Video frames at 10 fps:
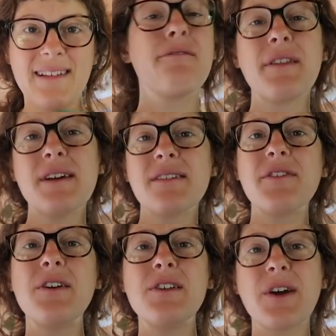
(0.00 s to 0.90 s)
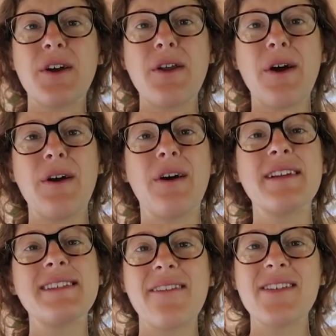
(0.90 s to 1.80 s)
For those of you who don't know, on
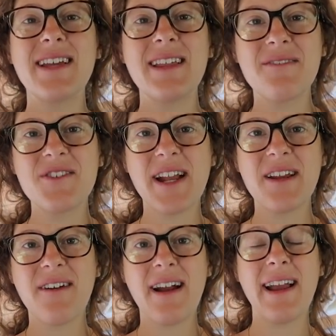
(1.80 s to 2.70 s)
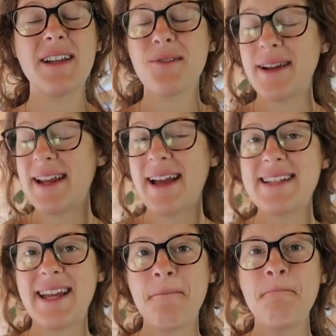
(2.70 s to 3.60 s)
the 17th of January in
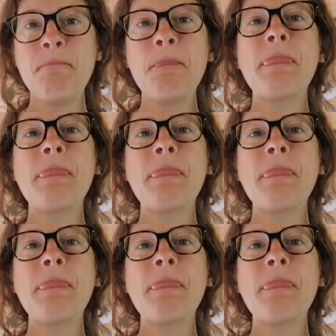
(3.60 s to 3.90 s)
2019,